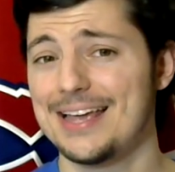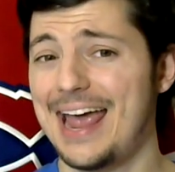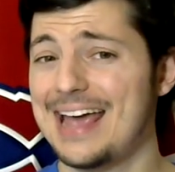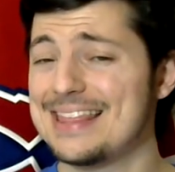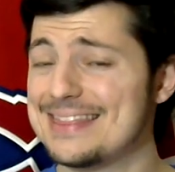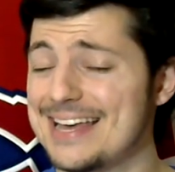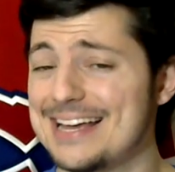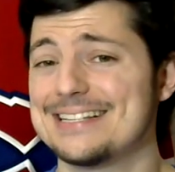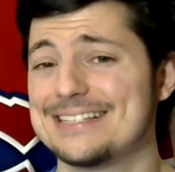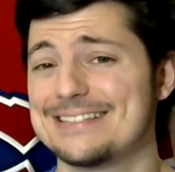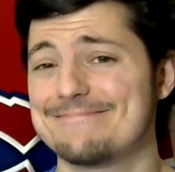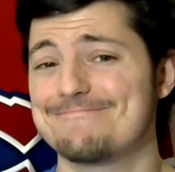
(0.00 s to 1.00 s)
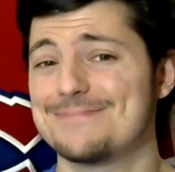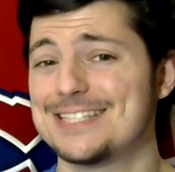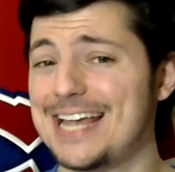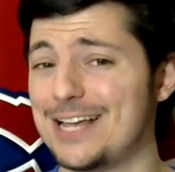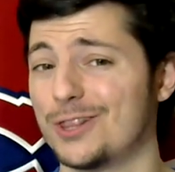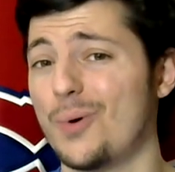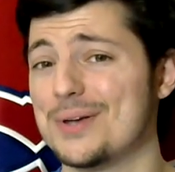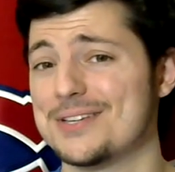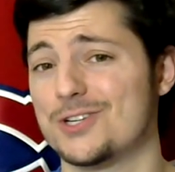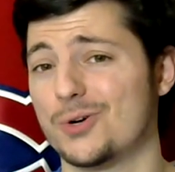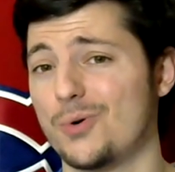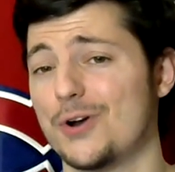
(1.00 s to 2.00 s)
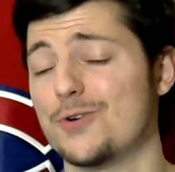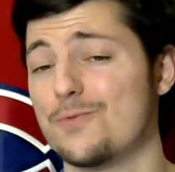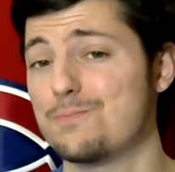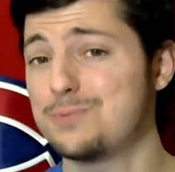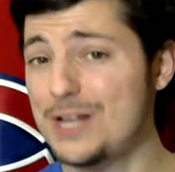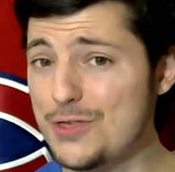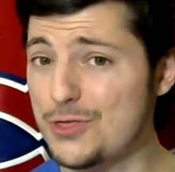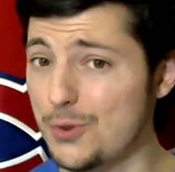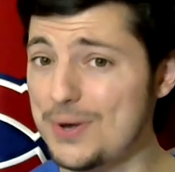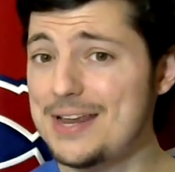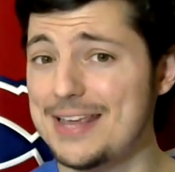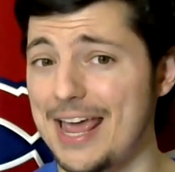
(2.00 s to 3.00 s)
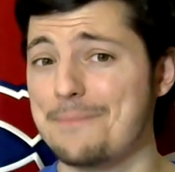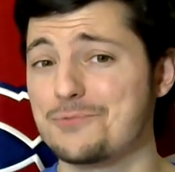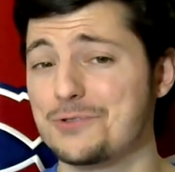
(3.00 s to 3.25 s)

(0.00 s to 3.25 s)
And then St. Louis and Toronto play three games,